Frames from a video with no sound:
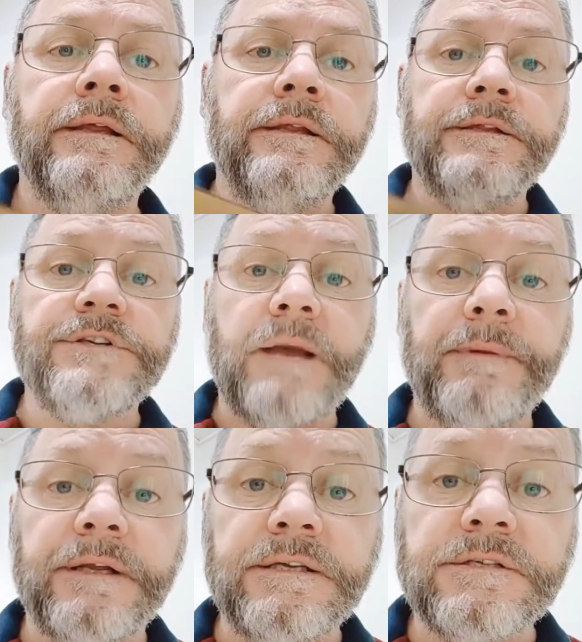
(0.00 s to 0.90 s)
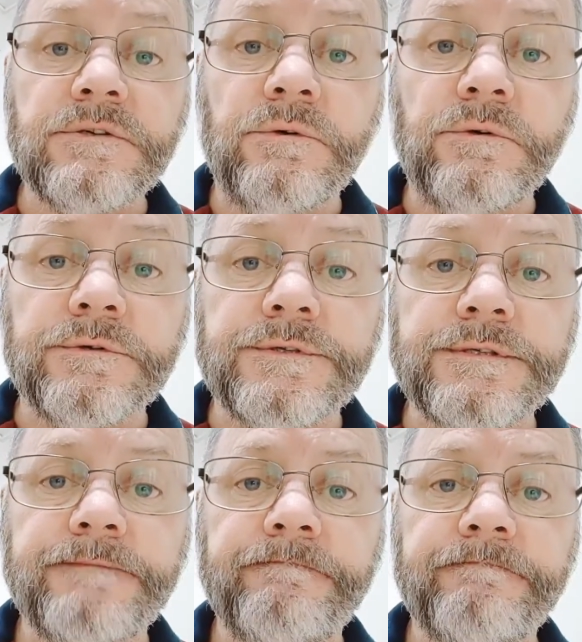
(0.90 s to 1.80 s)
Japanese
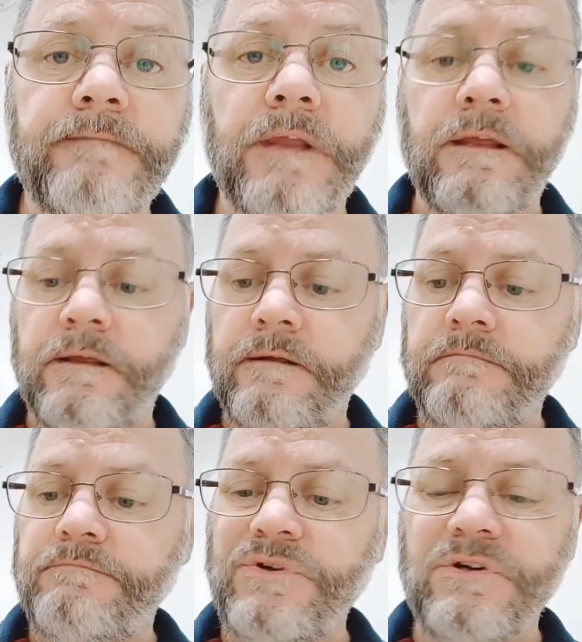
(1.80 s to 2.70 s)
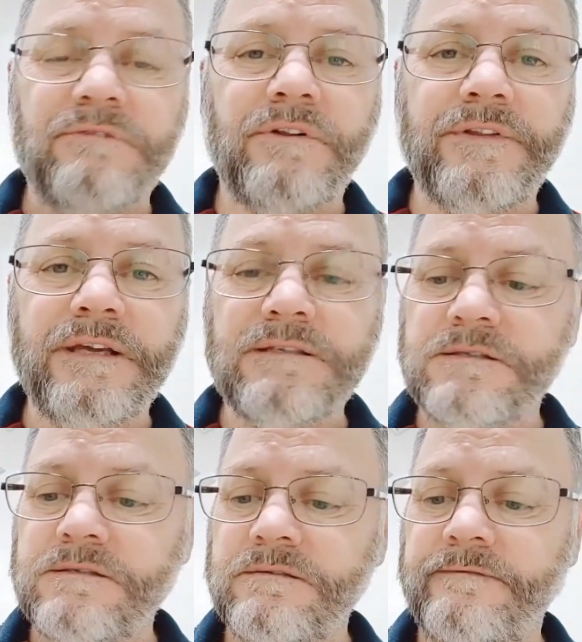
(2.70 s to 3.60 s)
saws. Beautiful
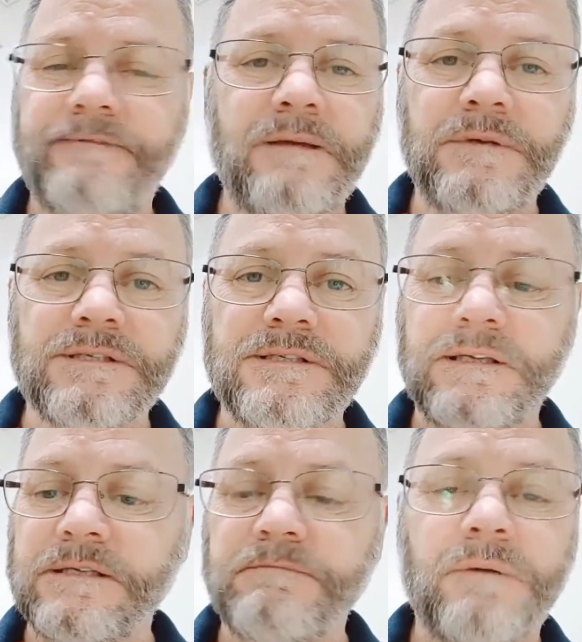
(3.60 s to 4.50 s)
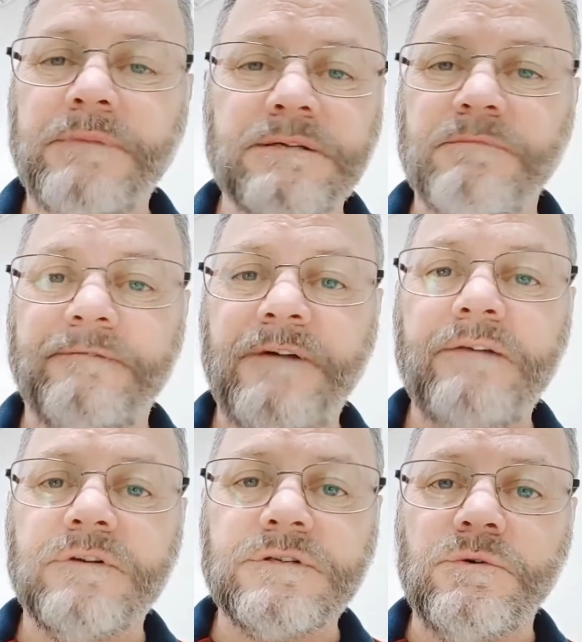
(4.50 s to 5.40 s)
things, fabulous things. My
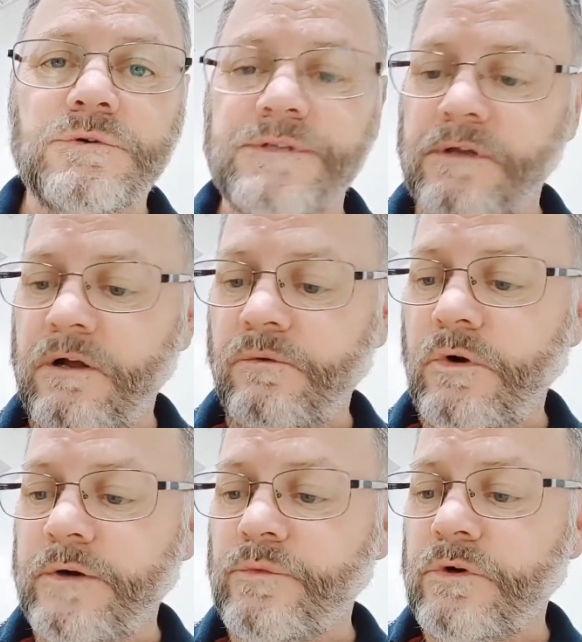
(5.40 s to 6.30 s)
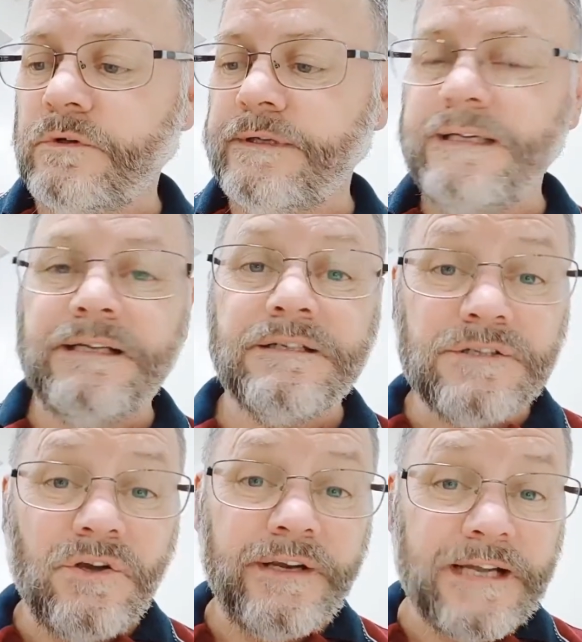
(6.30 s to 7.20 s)
favourite saws in the whole wide world.
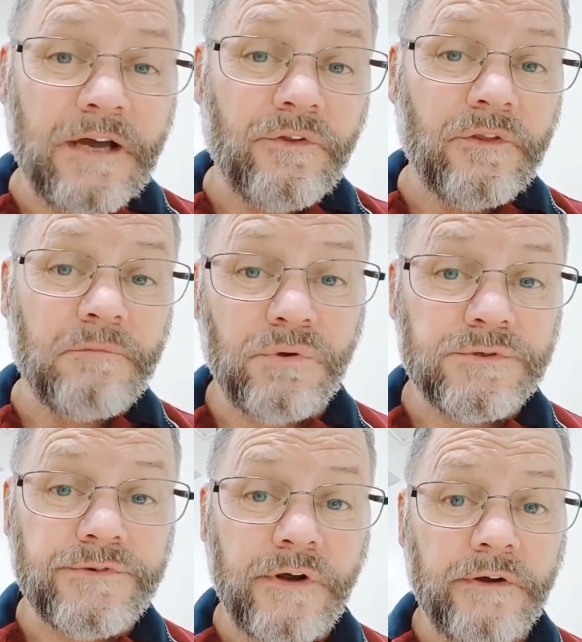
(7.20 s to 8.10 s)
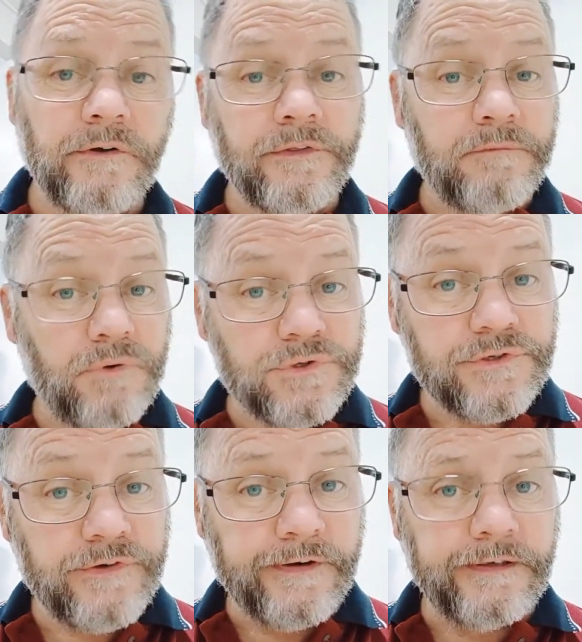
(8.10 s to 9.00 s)
Designed to cut on the pull stroke, not the push
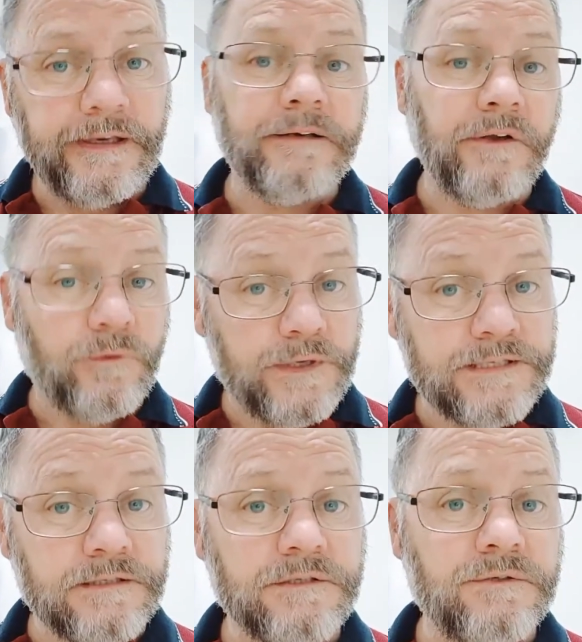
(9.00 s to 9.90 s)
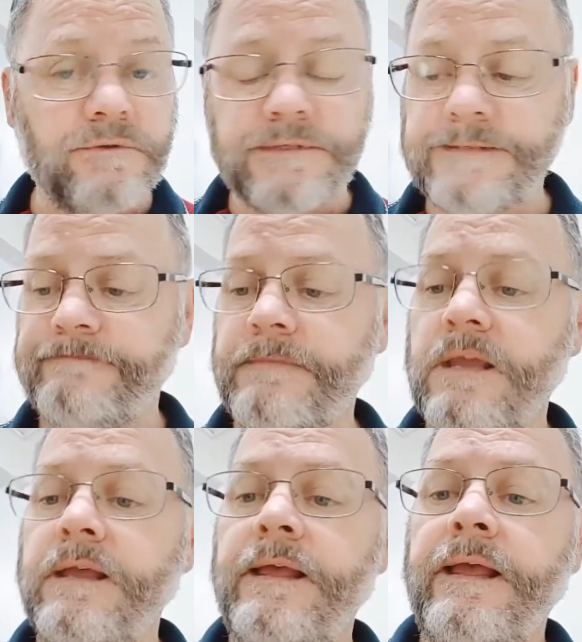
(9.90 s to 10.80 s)
stroke, unlike Western saws.
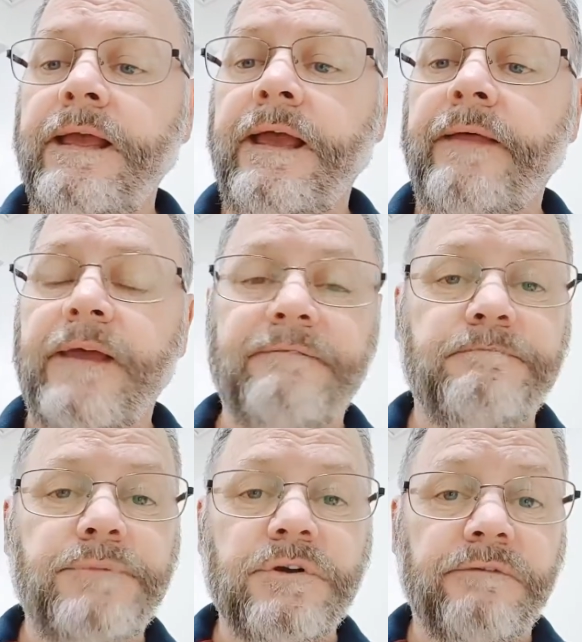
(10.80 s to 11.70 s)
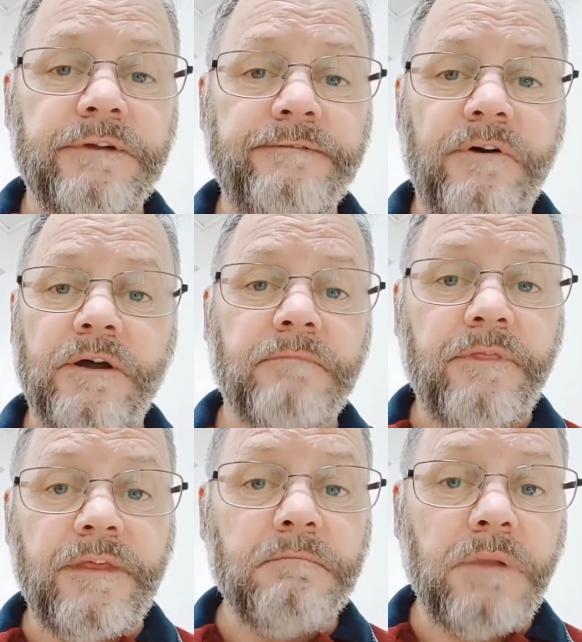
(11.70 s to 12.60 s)
And they have beautifully fine,
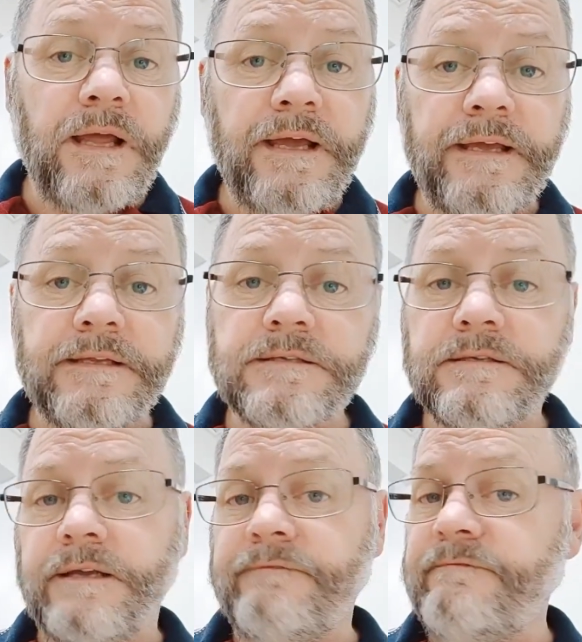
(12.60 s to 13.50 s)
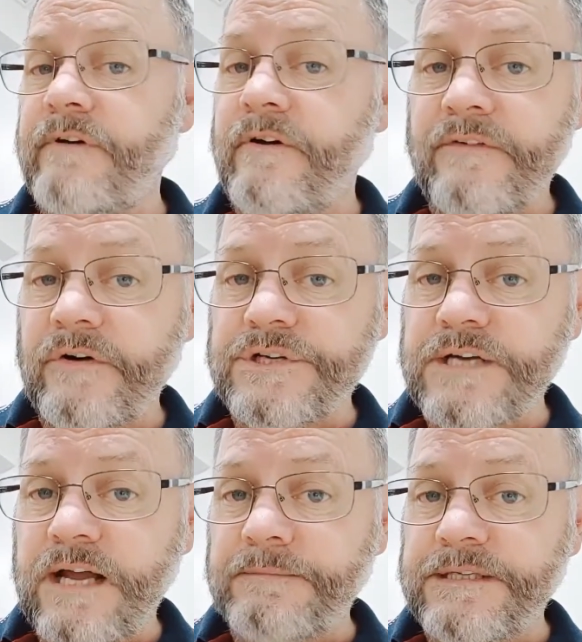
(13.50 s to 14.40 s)
thin blades and very, very
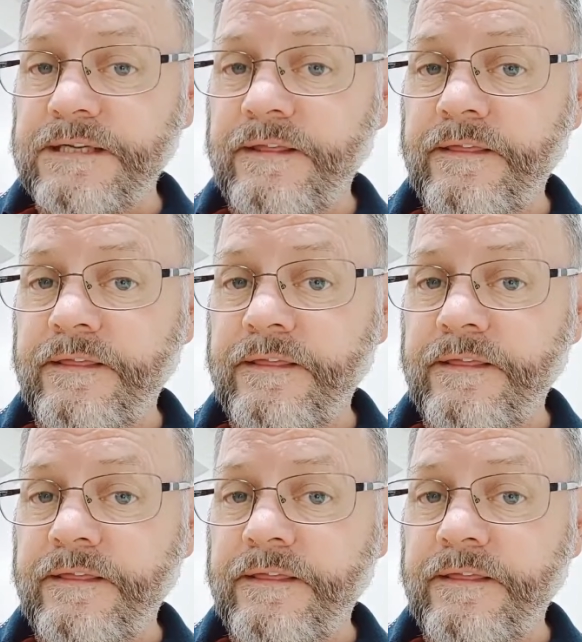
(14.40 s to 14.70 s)
sharp teeth.